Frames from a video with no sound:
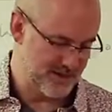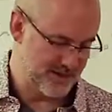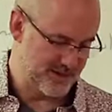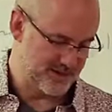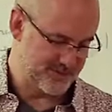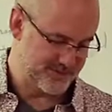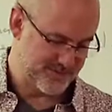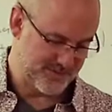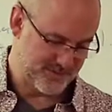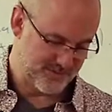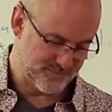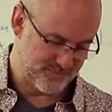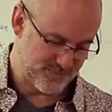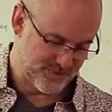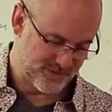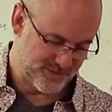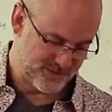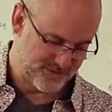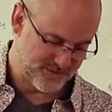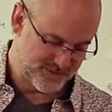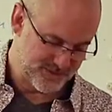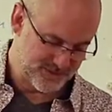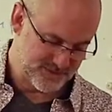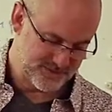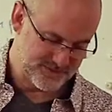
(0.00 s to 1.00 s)
And is that the
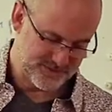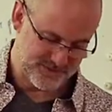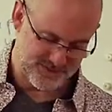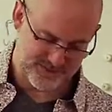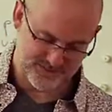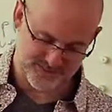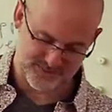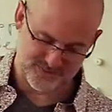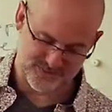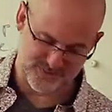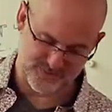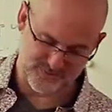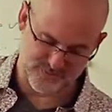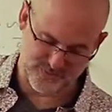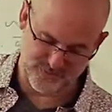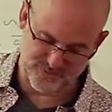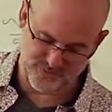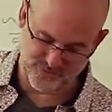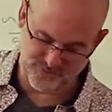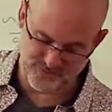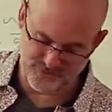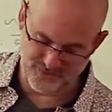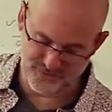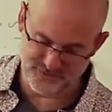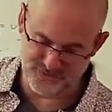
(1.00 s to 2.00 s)
priority? So that's the
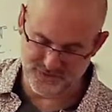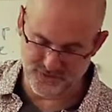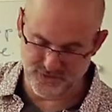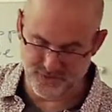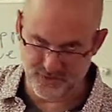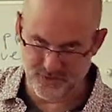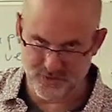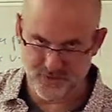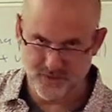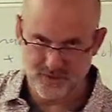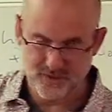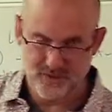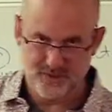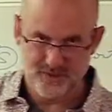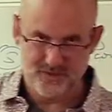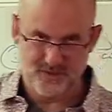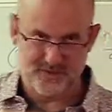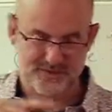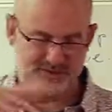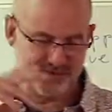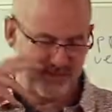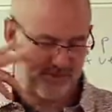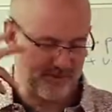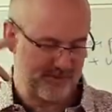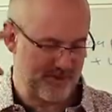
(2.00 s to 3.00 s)
priority. So
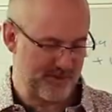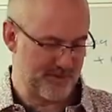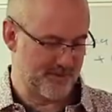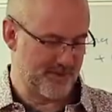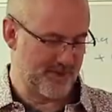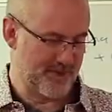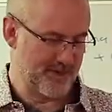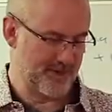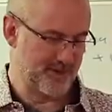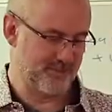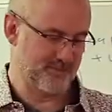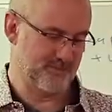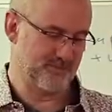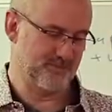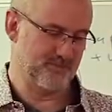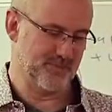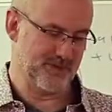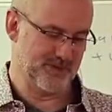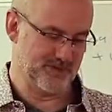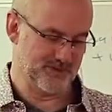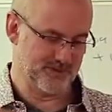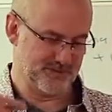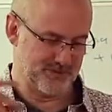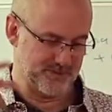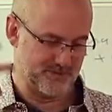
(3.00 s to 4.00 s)
there's something about
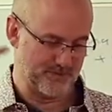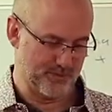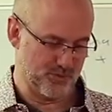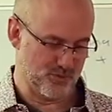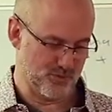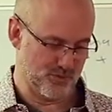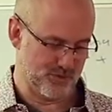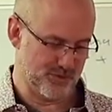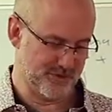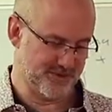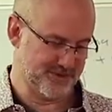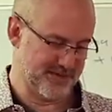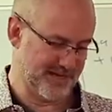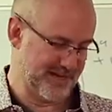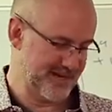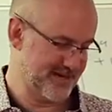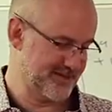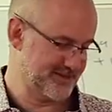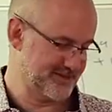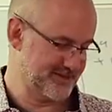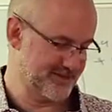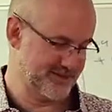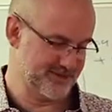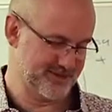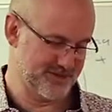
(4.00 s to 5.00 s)
being supported to
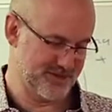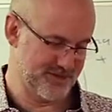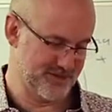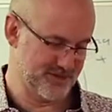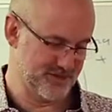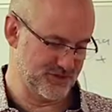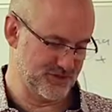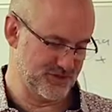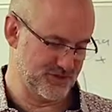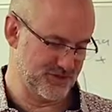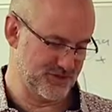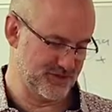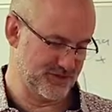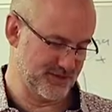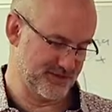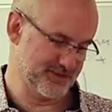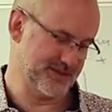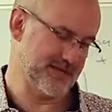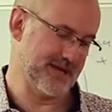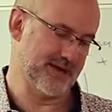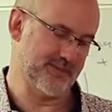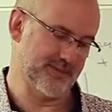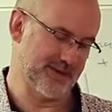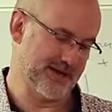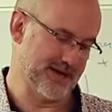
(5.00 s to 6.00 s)
access energy that's
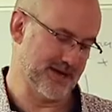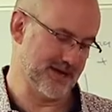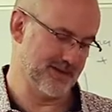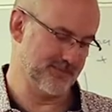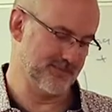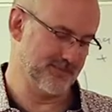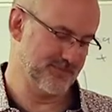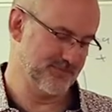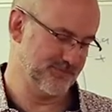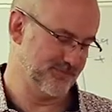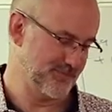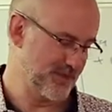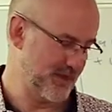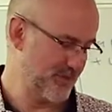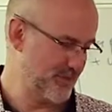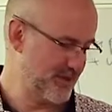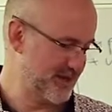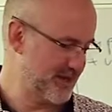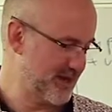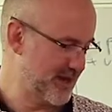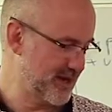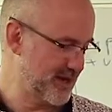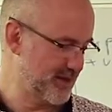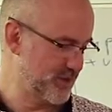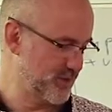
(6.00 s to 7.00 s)
coming up. And we
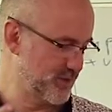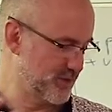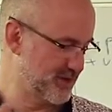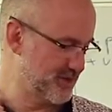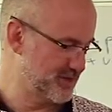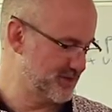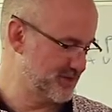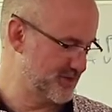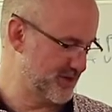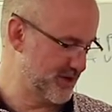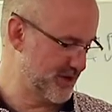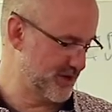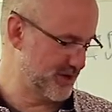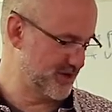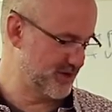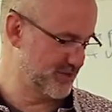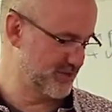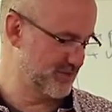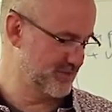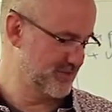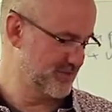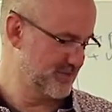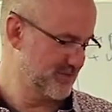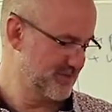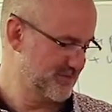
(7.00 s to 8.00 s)
can't always
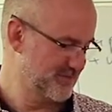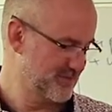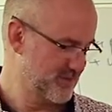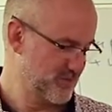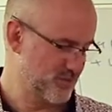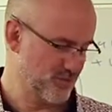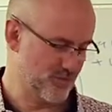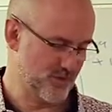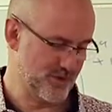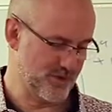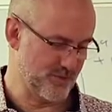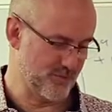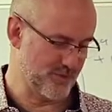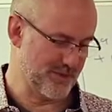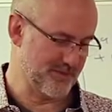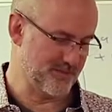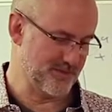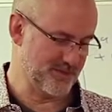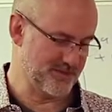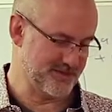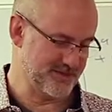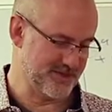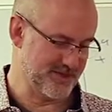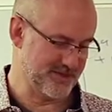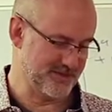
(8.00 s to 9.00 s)
know what it
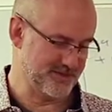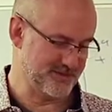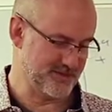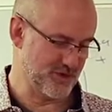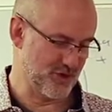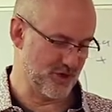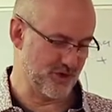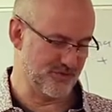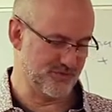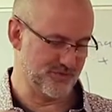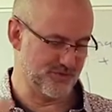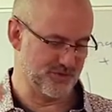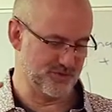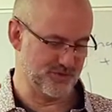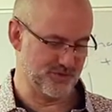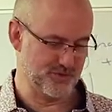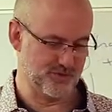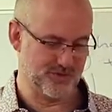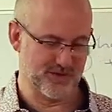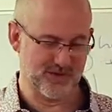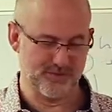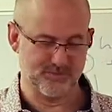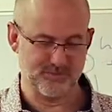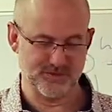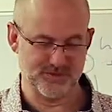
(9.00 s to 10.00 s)
represents. Often
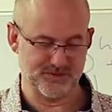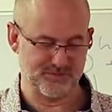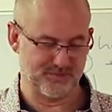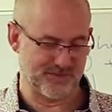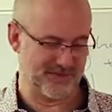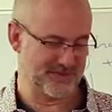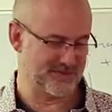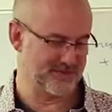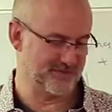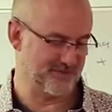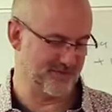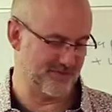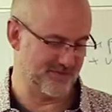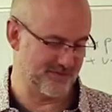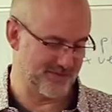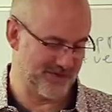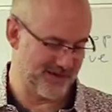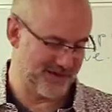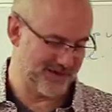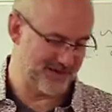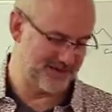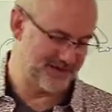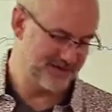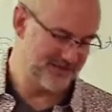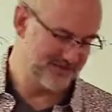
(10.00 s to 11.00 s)
you'll get perspective of
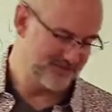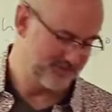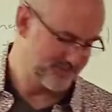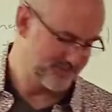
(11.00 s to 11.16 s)
that